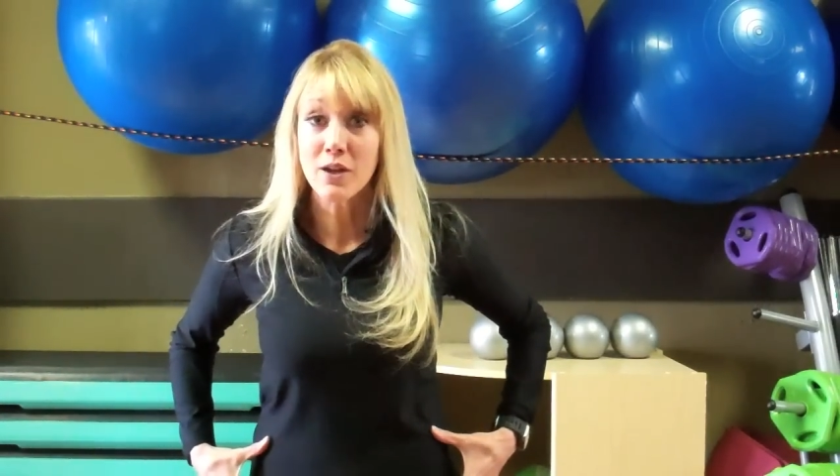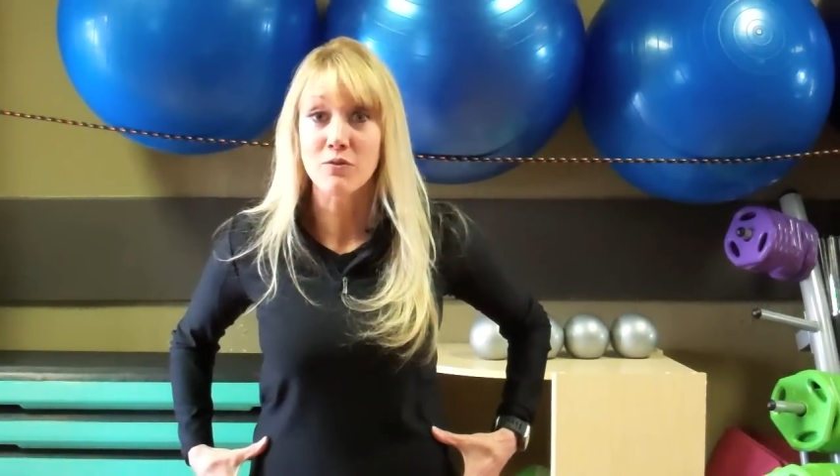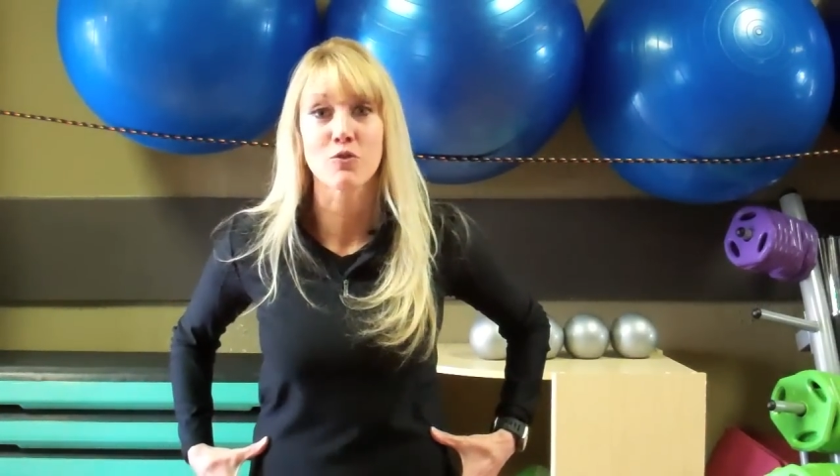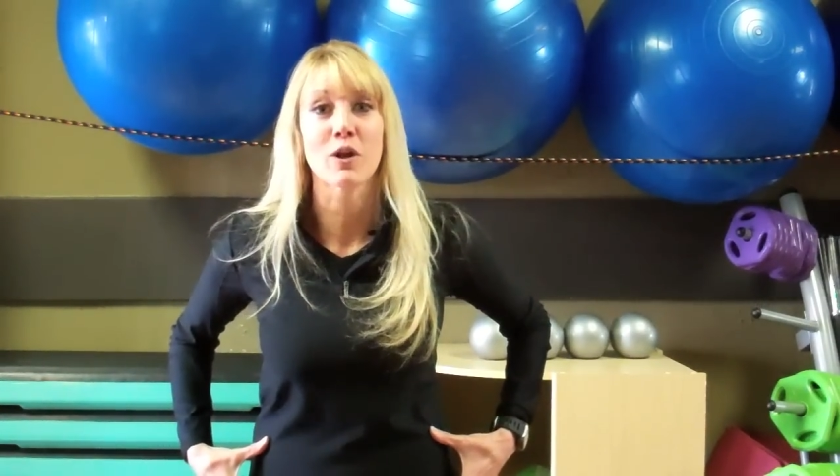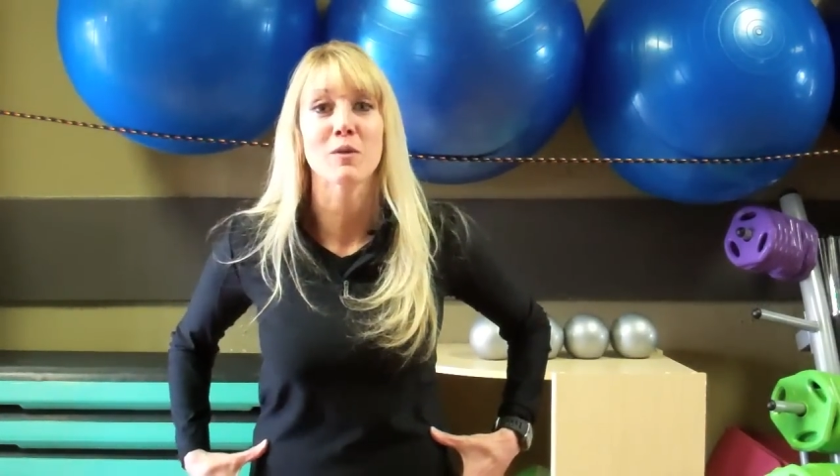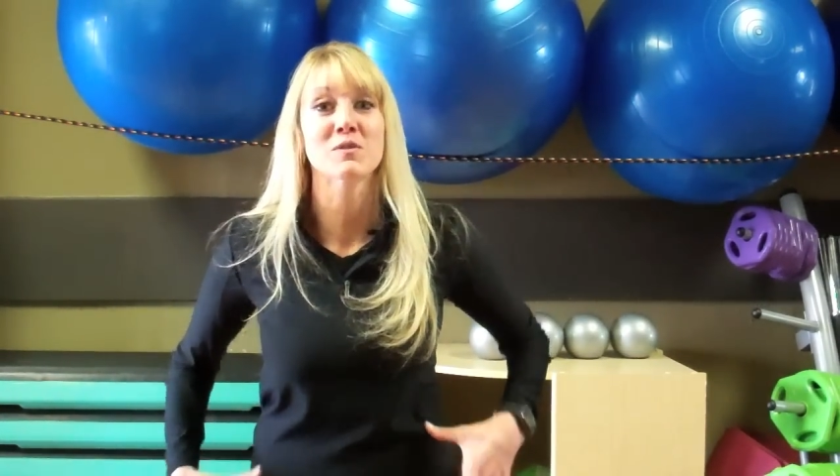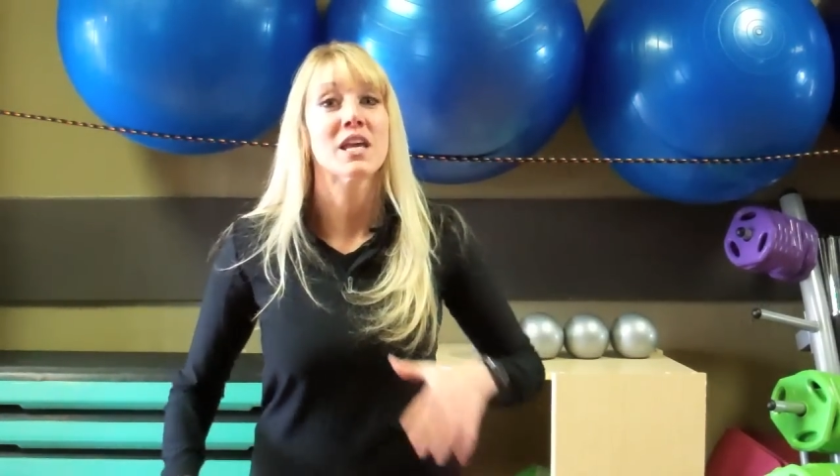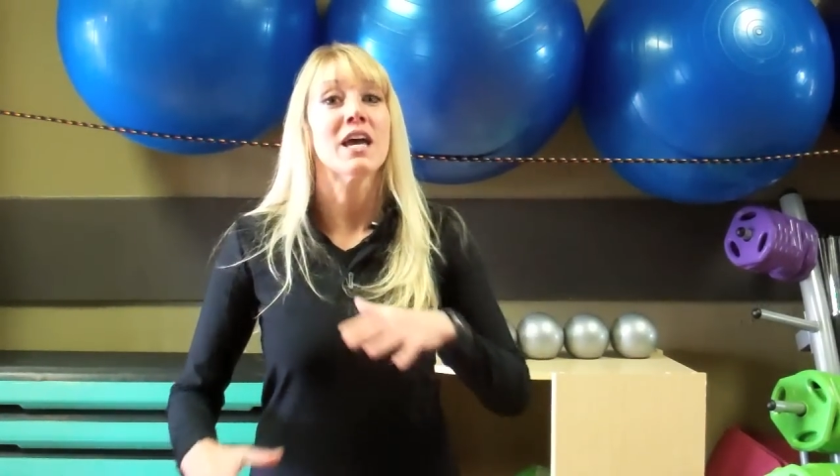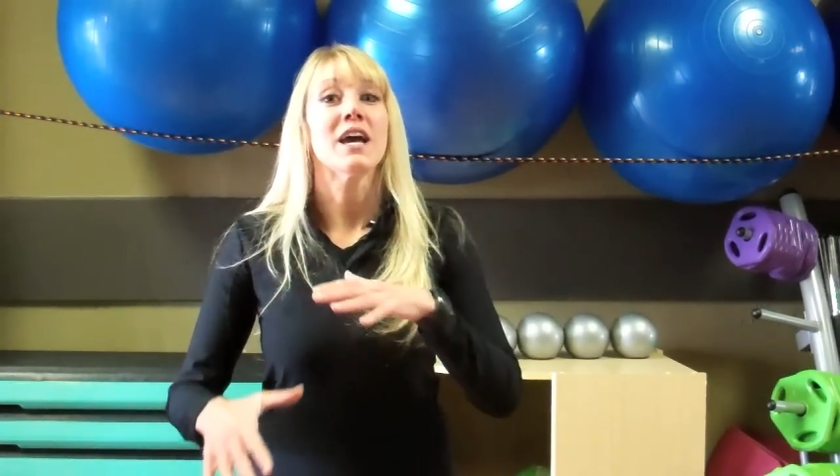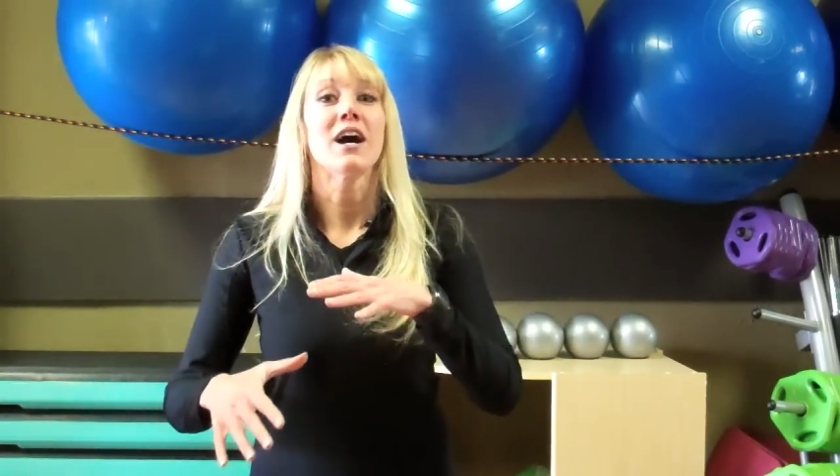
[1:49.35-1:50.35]
of grapes,
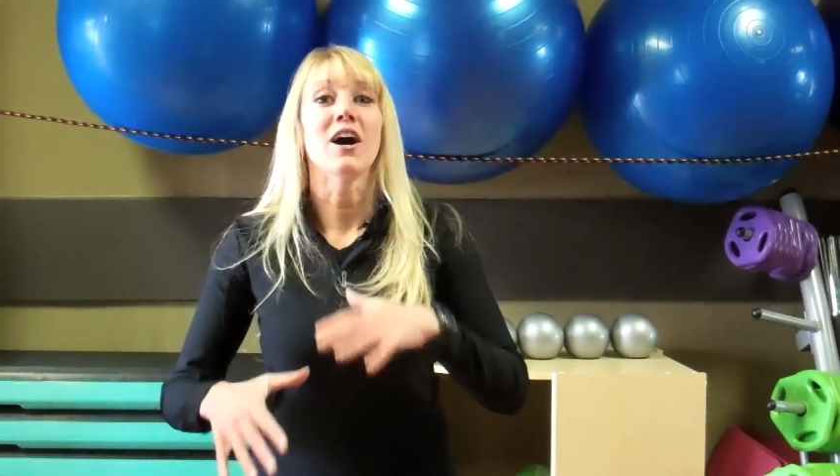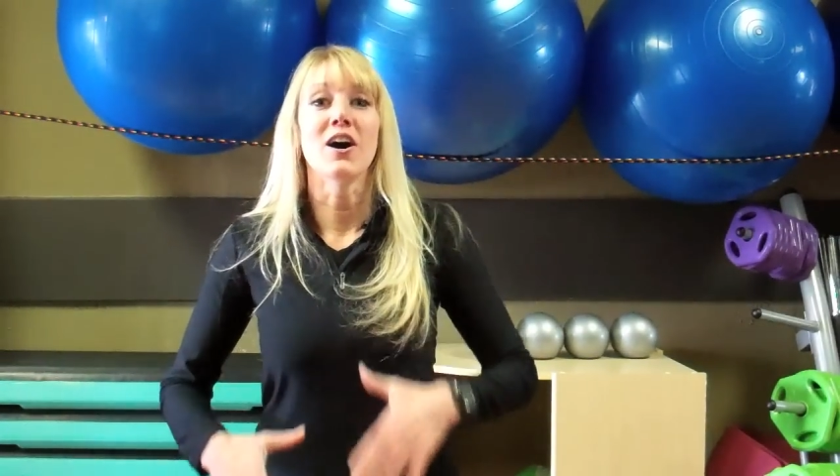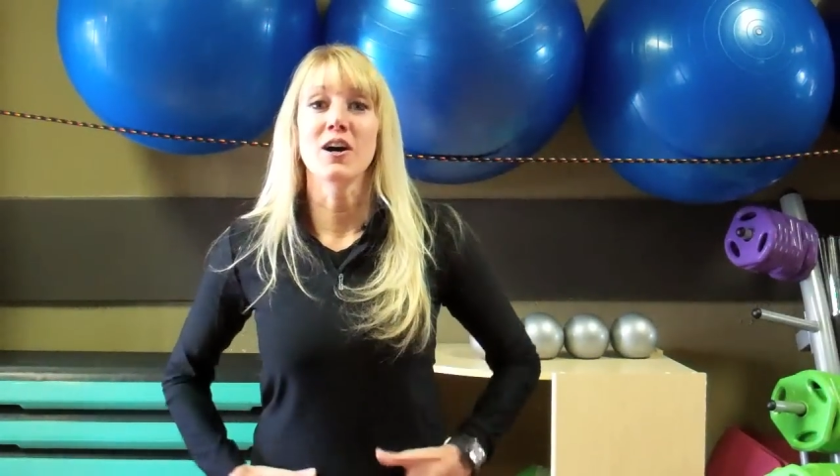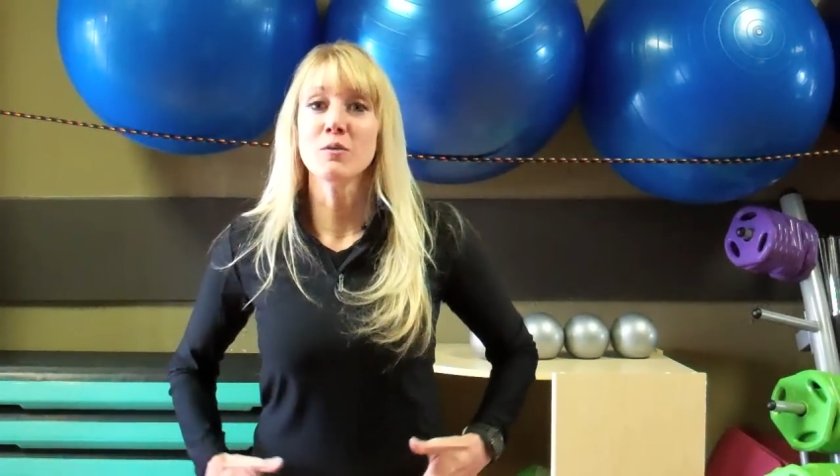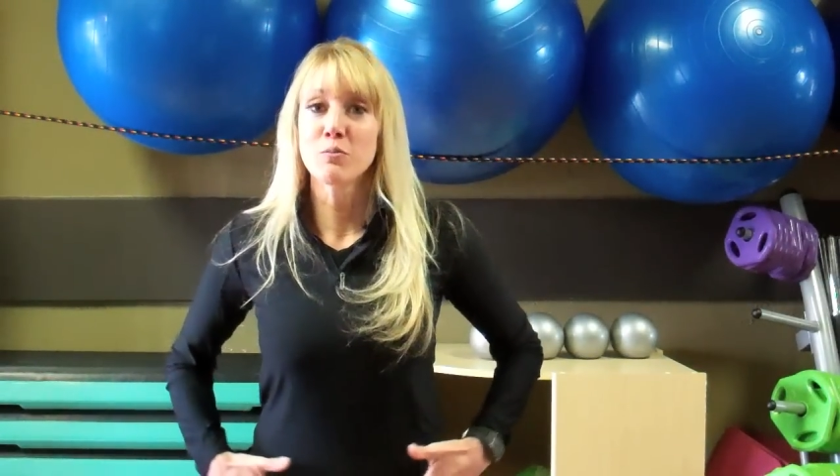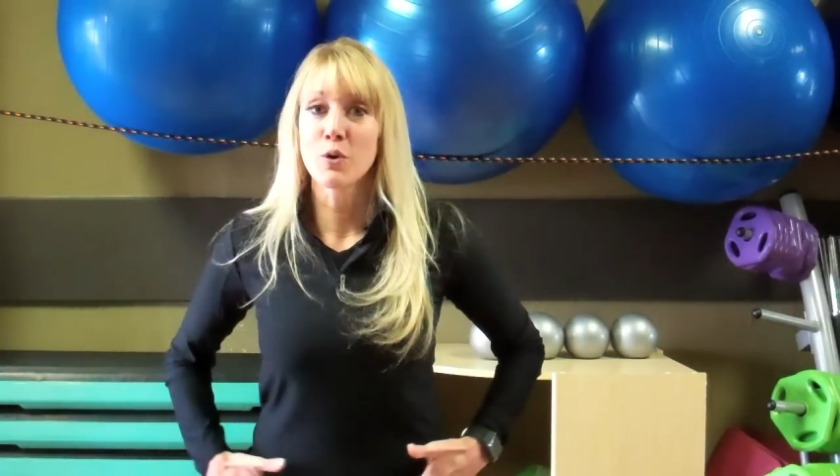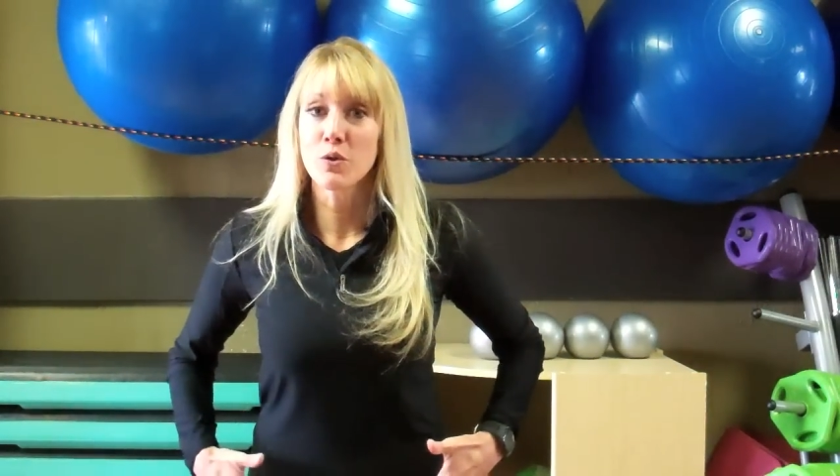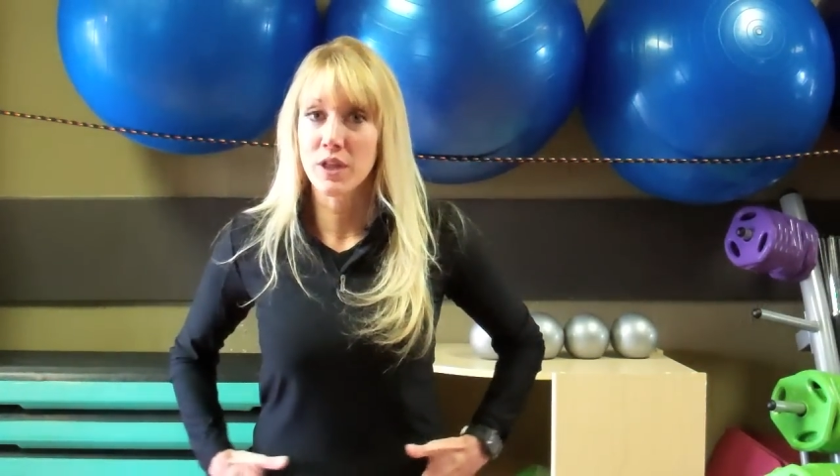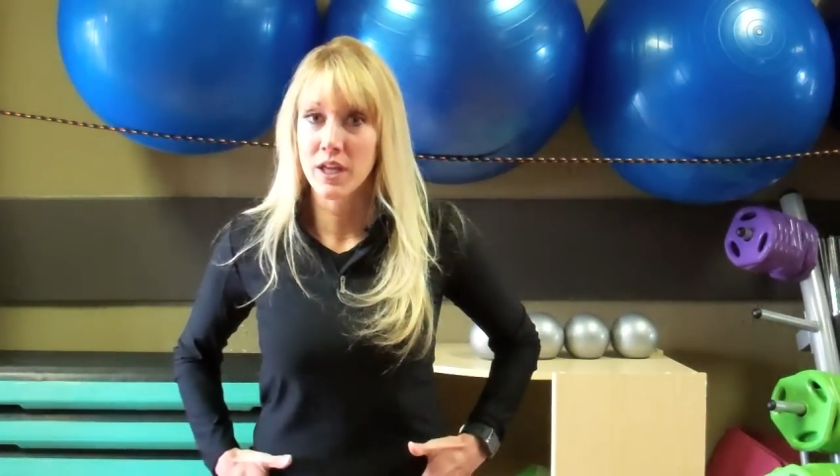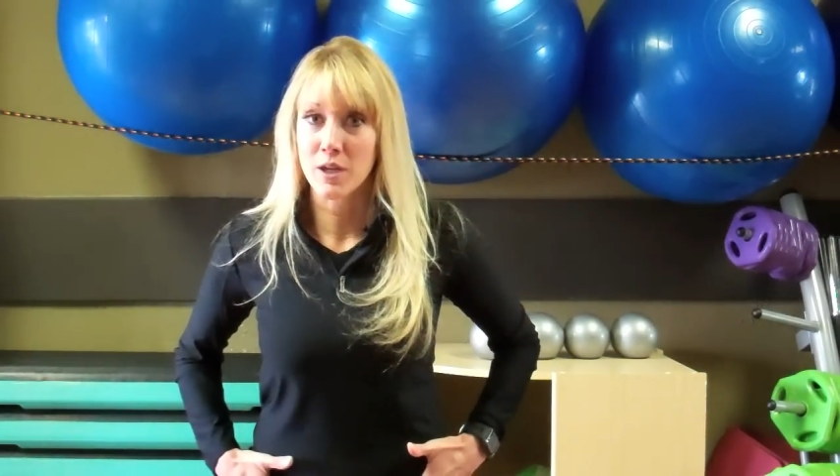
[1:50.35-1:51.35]
on
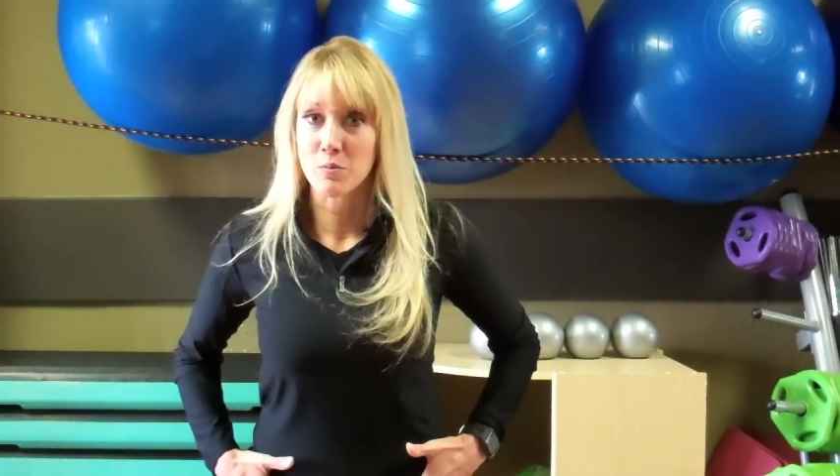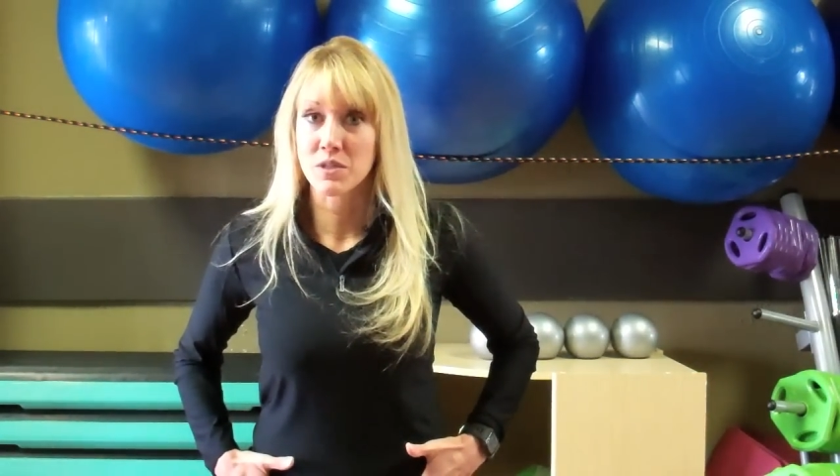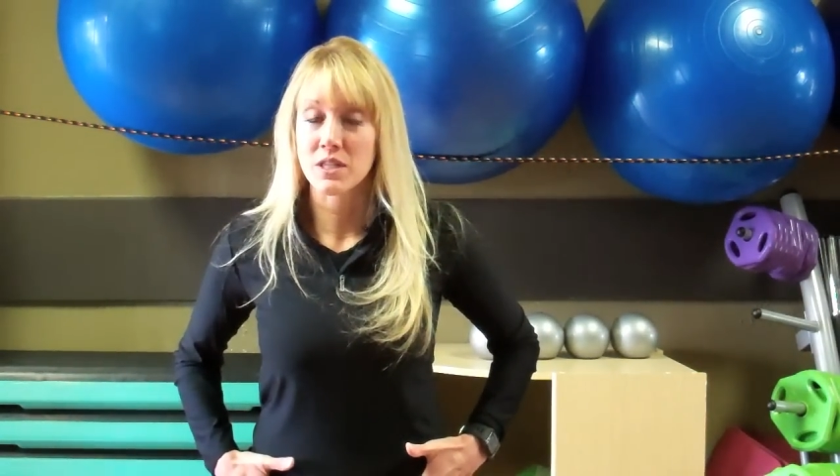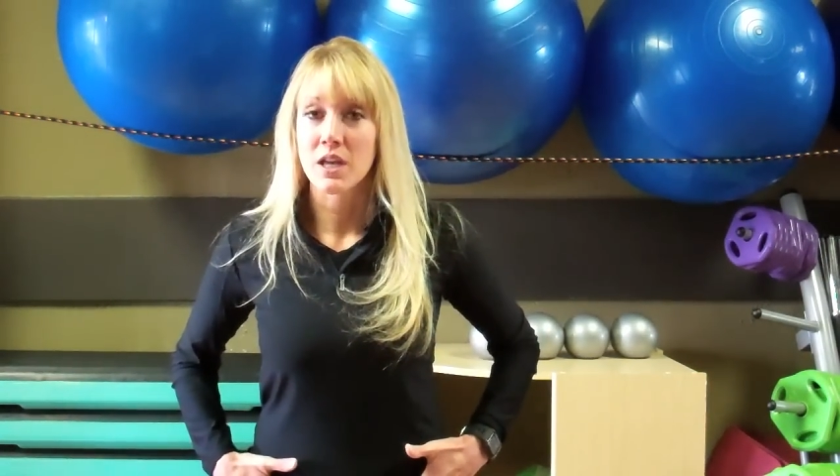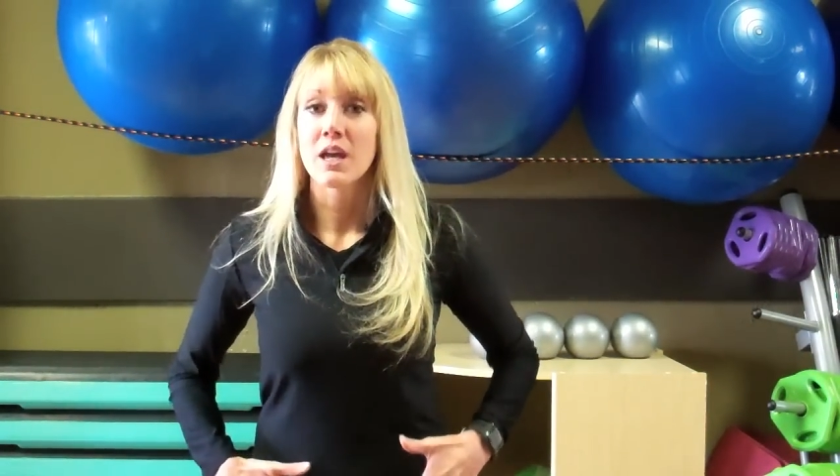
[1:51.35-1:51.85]
both hips,